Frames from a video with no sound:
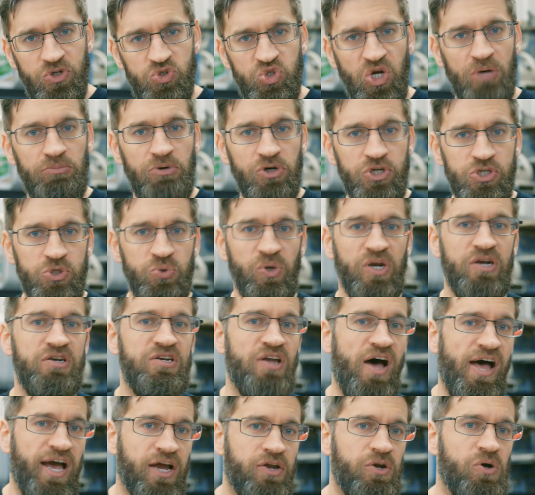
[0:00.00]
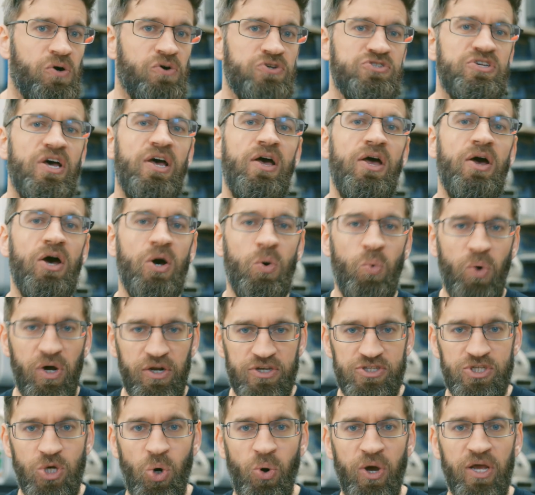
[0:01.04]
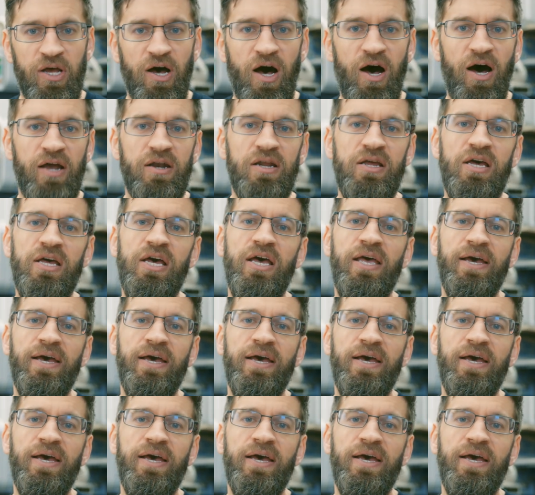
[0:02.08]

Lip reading: troubleshoot and diagnose what is going on.